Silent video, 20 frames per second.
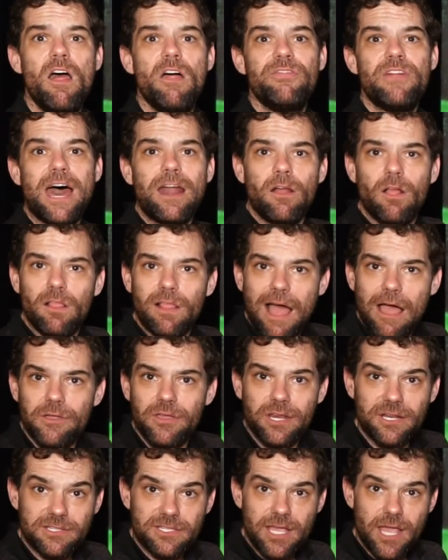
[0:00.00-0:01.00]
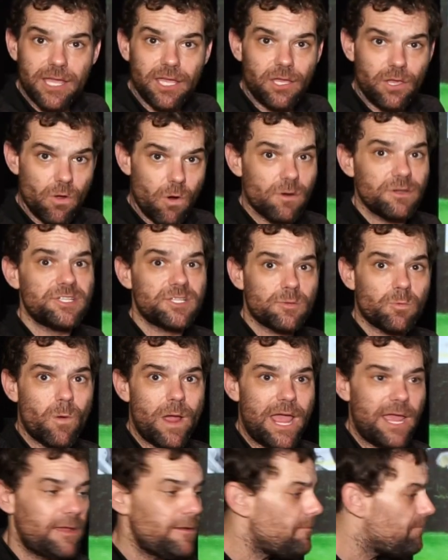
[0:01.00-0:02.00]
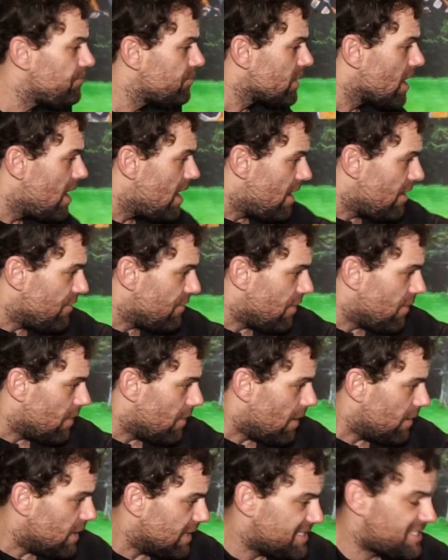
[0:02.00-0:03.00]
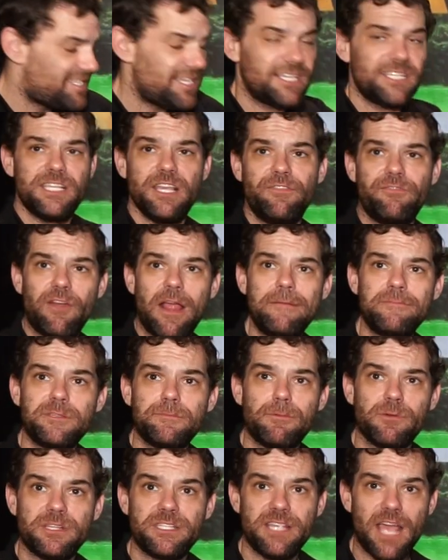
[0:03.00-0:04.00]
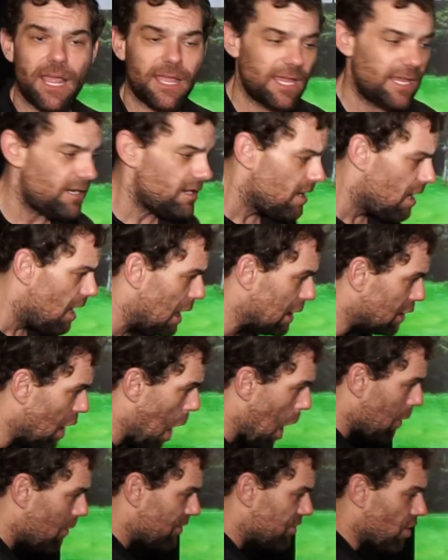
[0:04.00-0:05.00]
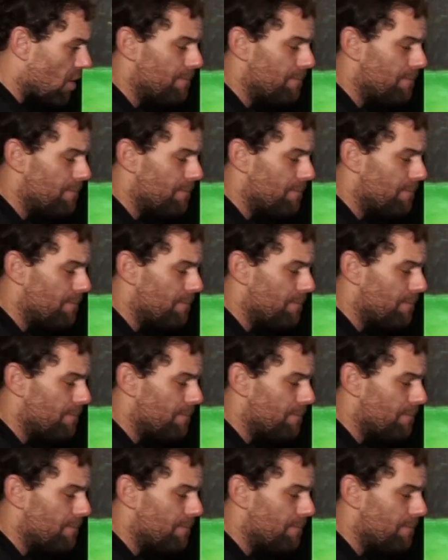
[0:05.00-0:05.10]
That'll allow you to take your swing 60 frames per second along with our